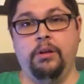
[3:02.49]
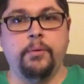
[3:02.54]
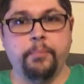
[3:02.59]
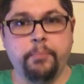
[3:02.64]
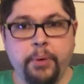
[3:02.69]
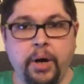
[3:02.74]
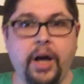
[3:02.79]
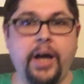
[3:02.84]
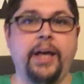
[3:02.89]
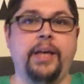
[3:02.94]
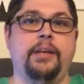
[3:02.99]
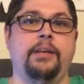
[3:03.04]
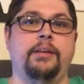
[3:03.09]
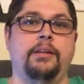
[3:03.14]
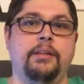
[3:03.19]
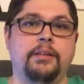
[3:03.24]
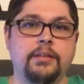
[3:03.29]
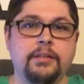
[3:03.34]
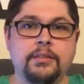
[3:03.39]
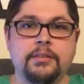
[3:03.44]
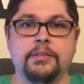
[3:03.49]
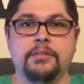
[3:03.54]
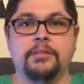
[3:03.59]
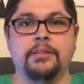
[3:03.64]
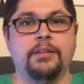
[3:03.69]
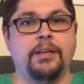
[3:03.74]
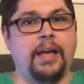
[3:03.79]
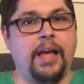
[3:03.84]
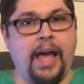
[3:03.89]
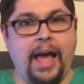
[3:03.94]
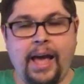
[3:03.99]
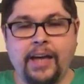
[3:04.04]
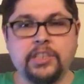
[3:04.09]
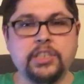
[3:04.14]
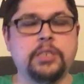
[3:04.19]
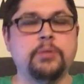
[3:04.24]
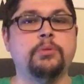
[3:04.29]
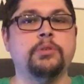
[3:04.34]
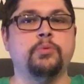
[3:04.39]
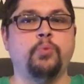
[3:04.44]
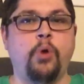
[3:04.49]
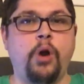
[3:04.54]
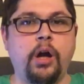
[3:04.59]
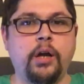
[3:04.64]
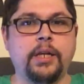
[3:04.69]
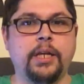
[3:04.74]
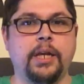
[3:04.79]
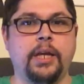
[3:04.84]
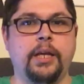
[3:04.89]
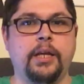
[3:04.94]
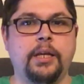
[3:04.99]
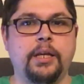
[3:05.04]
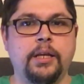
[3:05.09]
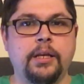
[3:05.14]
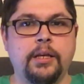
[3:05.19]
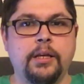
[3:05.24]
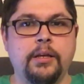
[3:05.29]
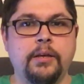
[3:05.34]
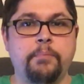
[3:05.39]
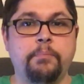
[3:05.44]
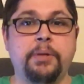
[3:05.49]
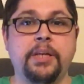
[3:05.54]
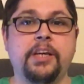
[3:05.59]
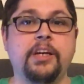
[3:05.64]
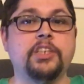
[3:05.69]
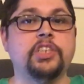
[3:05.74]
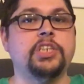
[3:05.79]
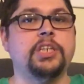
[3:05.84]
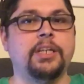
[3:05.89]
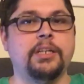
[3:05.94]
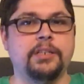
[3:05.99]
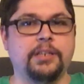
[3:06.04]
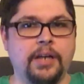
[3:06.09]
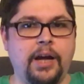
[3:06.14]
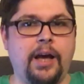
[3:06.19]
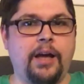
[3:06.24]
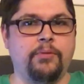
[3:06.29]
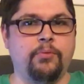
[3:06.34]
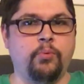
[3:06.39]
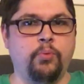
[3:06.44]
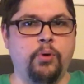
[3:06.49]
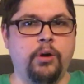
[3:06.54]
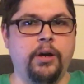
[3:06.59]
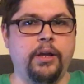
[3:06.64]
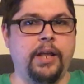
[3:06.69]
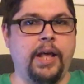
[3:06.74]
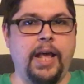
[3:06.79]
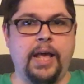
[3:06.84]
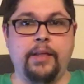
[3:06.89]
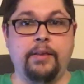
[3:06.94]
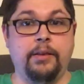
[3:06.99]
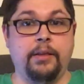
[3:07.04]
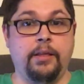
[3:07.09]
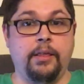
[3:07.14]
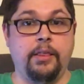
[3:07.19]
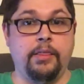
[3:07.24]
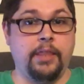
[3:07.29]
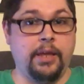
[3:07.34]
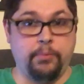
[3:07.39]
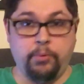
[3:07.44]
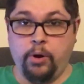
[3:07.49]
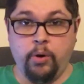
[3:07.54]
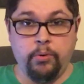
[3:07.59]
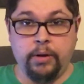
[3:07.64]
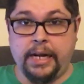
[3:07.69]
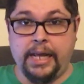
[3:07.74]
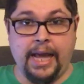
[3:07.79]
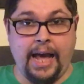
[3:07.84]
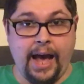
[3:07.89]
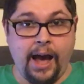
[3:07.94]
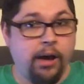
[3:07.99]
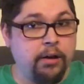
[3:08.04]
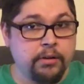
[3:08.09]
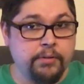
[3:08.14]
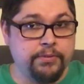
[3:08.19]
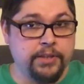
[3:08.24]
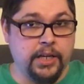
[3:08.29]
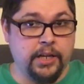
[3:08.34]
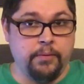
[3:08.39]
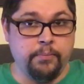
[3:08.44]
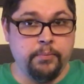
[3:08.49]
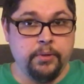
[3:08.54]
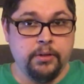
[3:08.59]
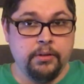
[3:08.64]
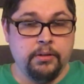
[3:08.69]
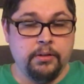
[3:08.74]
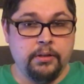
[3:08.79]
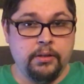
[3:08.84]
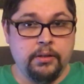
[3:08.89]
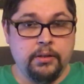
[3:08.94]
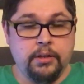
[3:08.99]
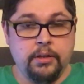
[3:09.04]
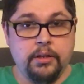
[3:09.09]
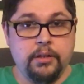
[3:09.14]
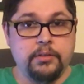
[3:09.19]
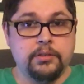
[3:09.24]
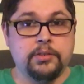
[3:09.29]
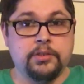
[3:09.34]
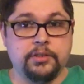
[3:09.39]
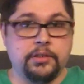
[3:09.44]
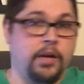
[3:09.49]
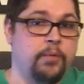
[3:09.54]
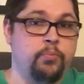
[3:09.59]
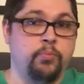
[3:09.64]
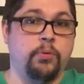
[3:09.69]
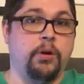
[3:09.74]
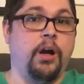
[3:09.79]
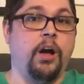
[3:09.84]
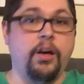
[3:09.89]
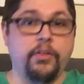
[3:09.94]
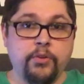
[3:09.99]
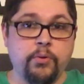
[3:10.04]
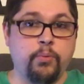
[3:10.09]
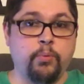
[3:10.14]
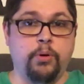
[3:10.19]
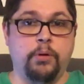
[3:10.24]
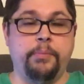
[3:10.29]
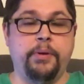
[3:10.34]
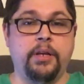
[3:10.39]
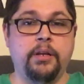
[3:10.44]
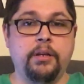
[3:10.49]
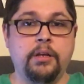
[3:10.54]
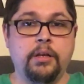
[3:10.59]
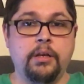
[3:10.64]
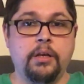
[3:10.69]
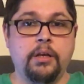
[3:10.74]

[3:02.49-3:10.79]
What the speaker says: But as she was walking, because she had gotten one and they were already out of them, some other woman